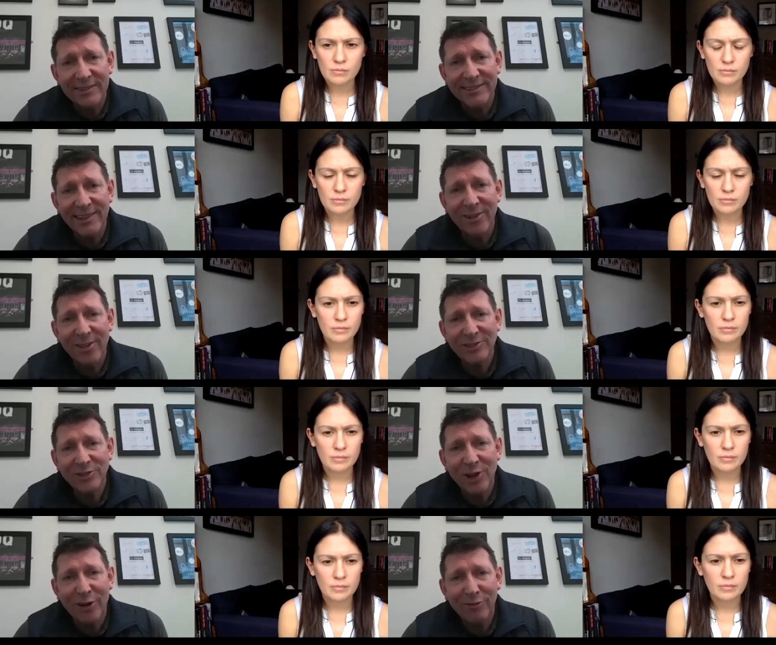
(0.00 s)
Speaker 1: still
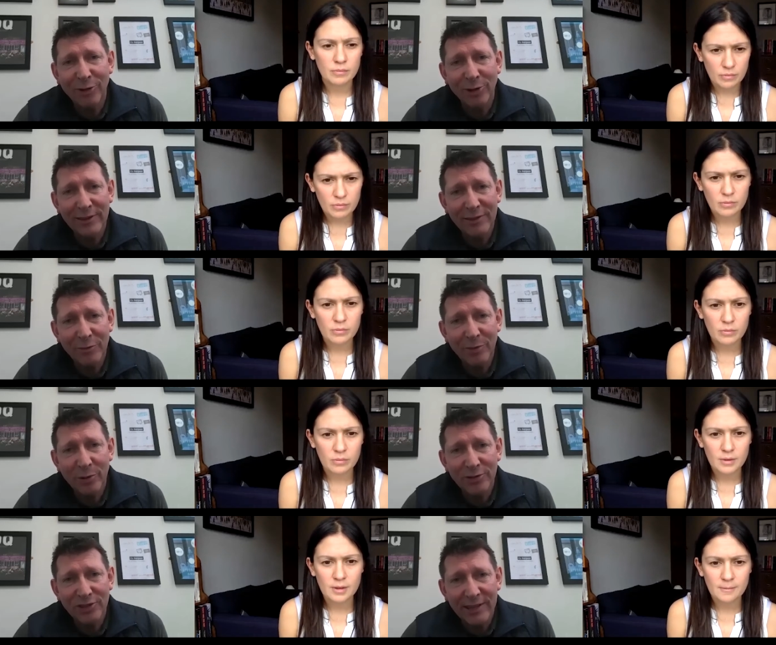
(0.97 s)
glass half full in
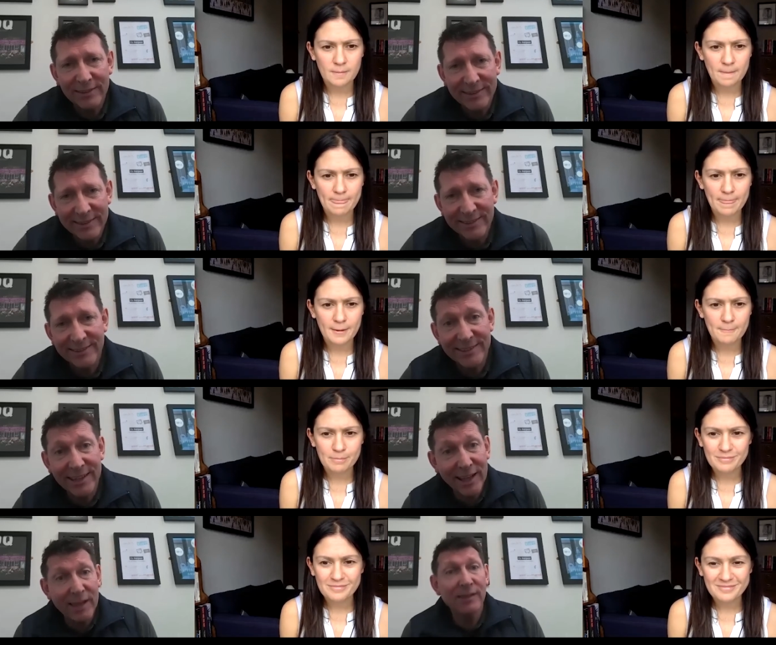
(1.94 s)
liverpool certainly there's
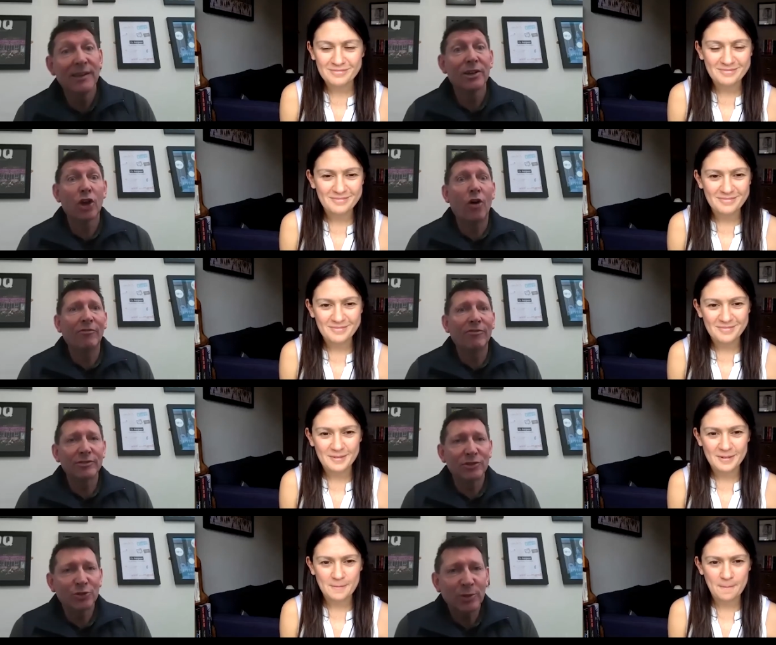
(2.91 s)
still a
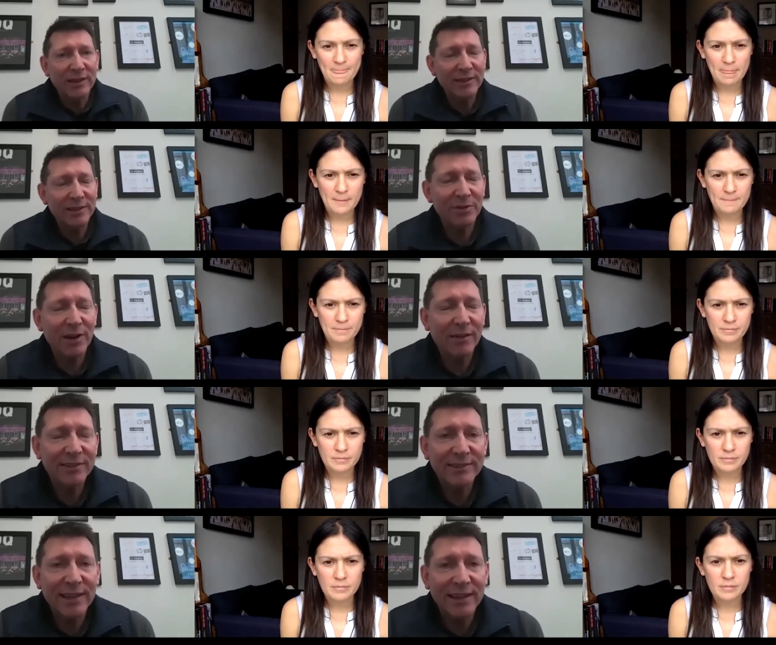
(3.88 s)
confidence within the
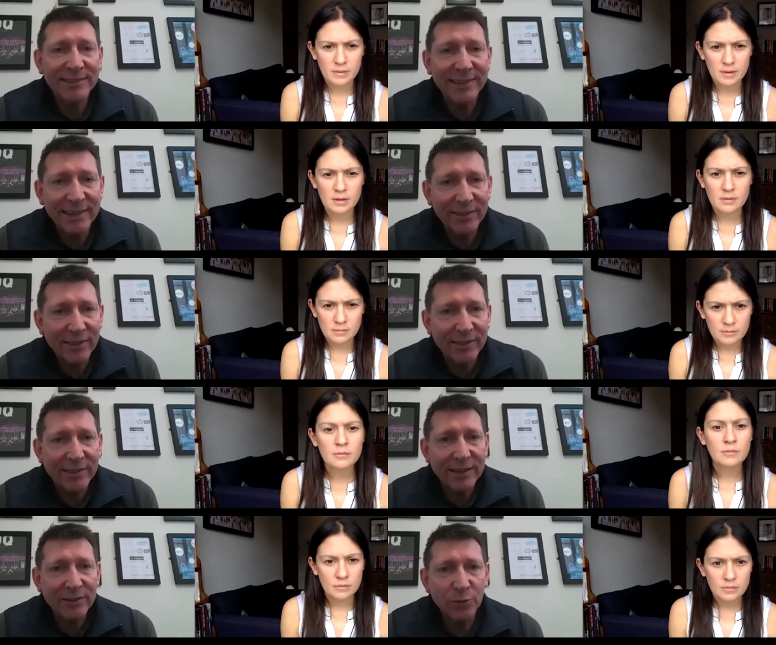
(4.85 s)
private sector here
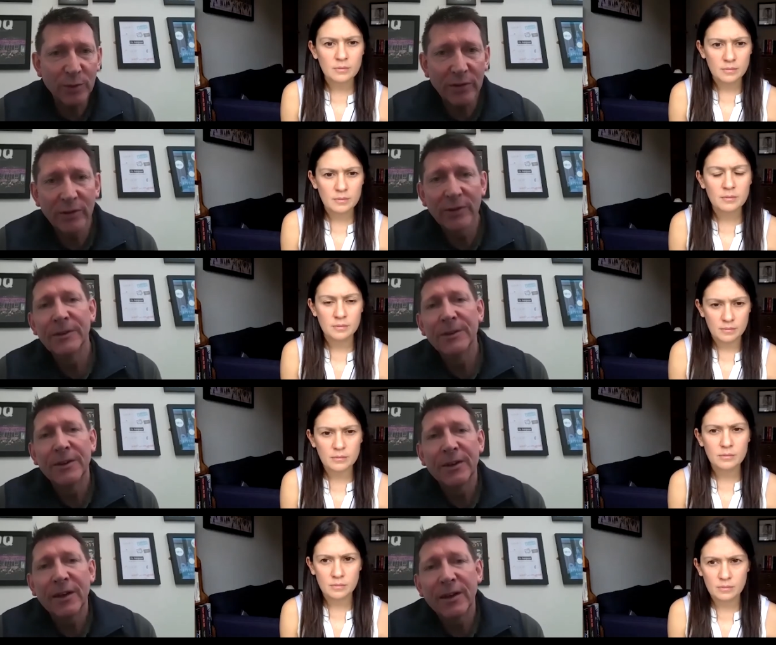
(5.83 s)
that things will
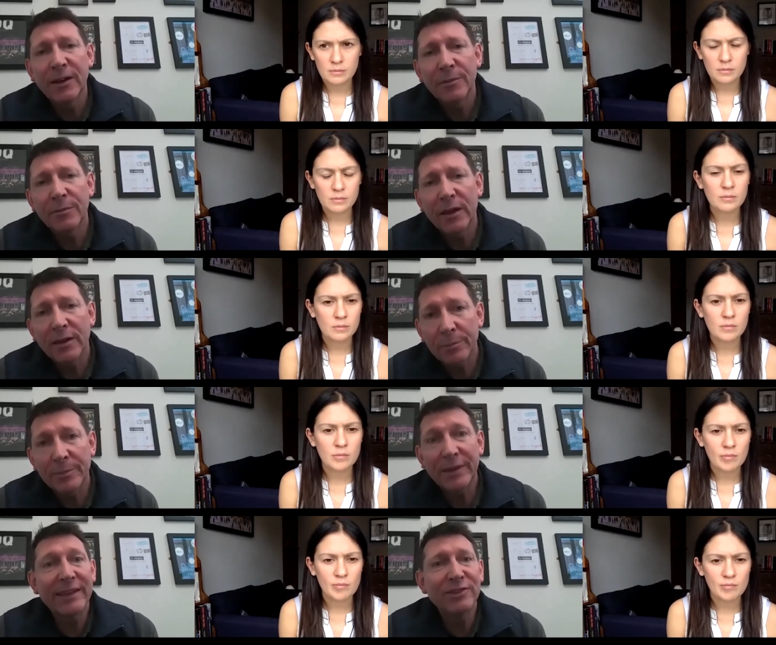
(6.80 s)
um,
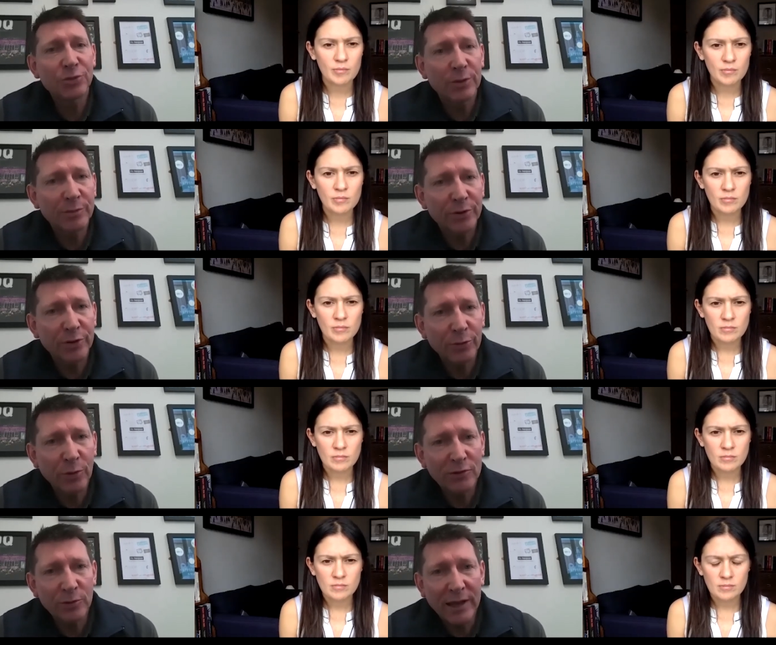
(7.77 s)
begin to
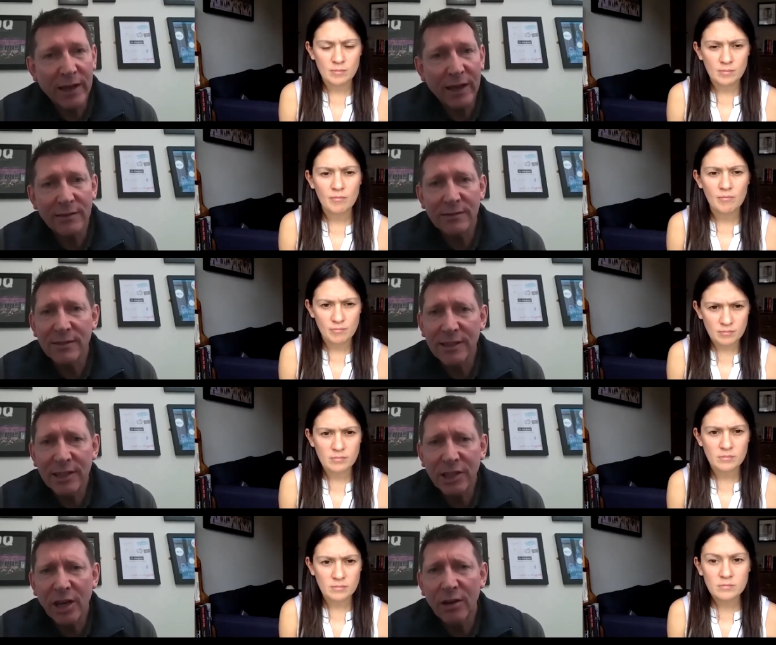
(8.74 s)
improve once we get
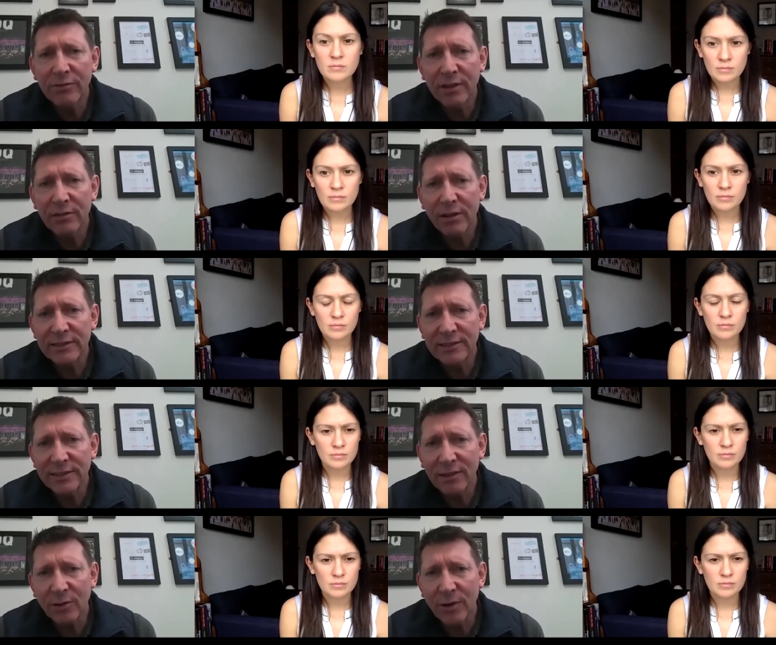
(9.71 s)
the COVID
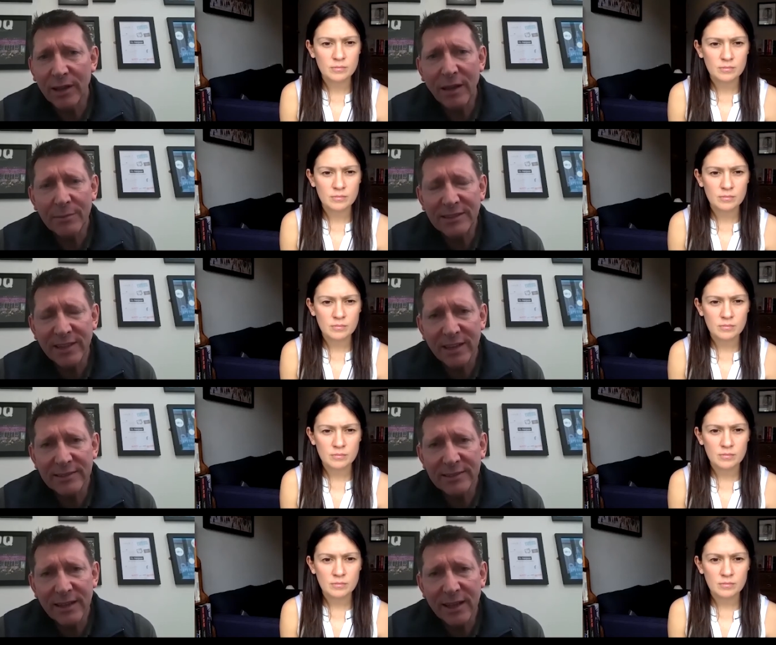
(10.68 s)
crisis out the way. And let me
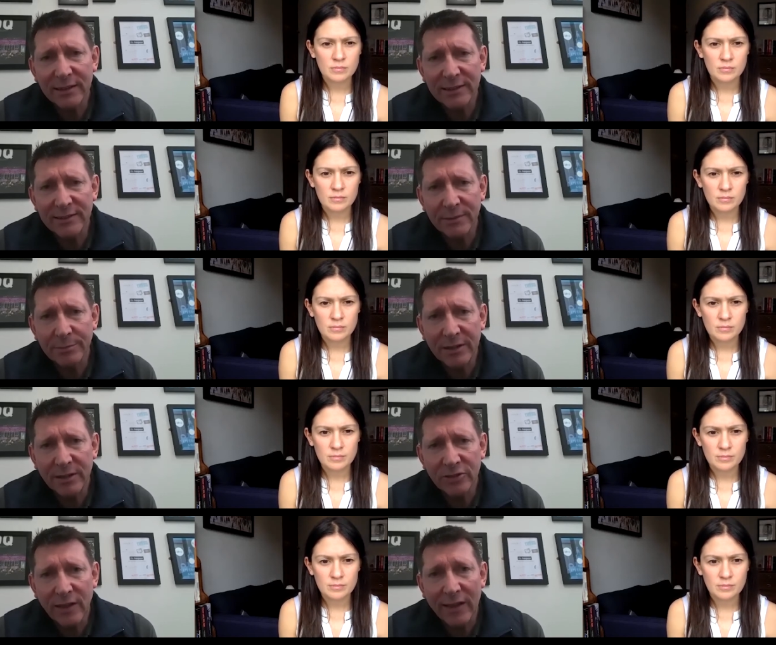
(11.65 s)
turn to that, Lisa,
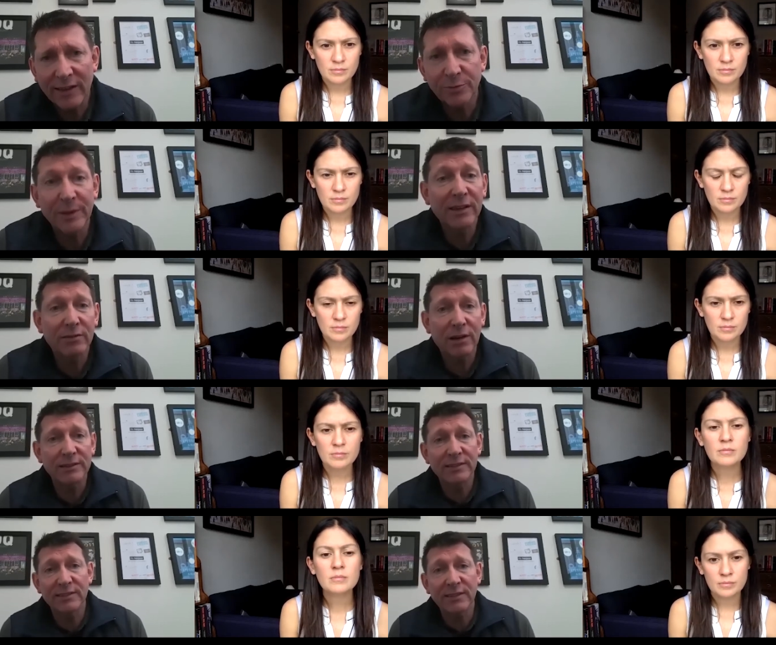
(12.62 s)
because the last big
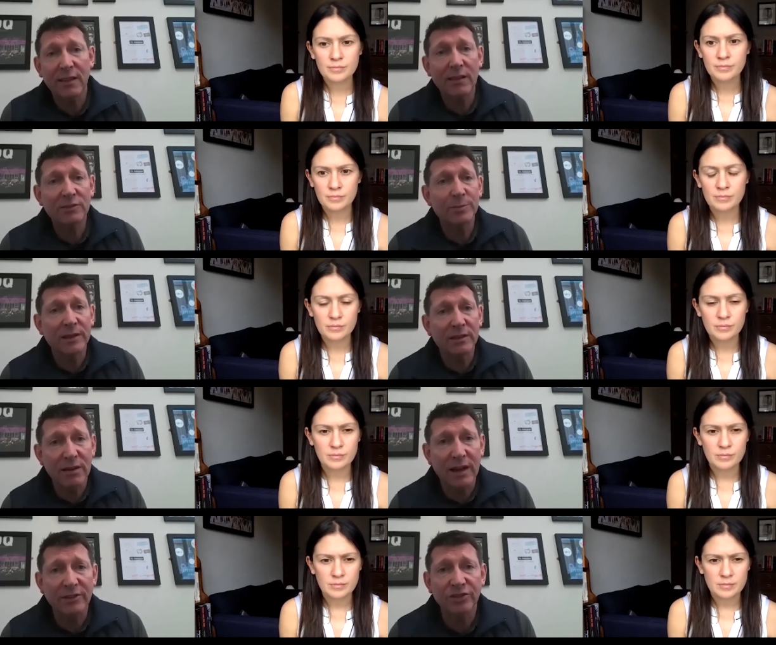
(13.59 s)
crisis, the last big
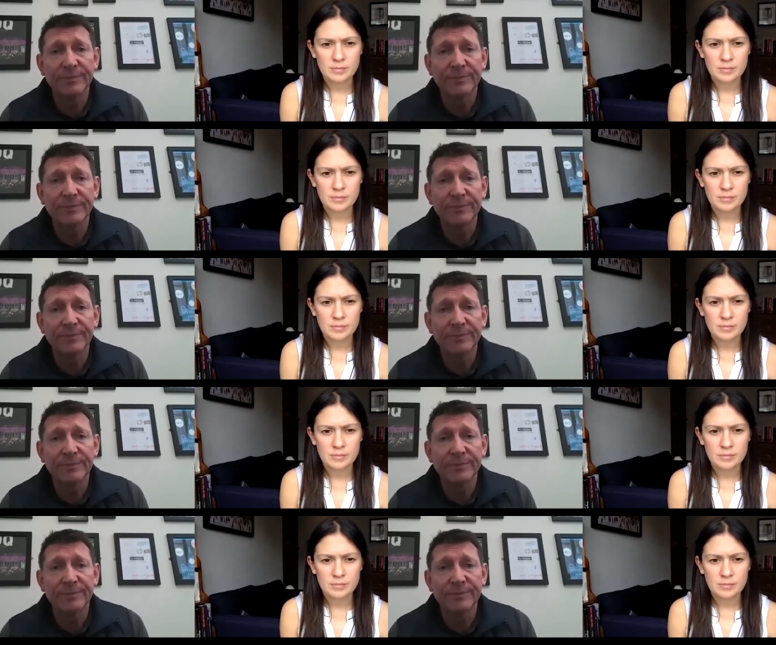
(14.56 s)
crash,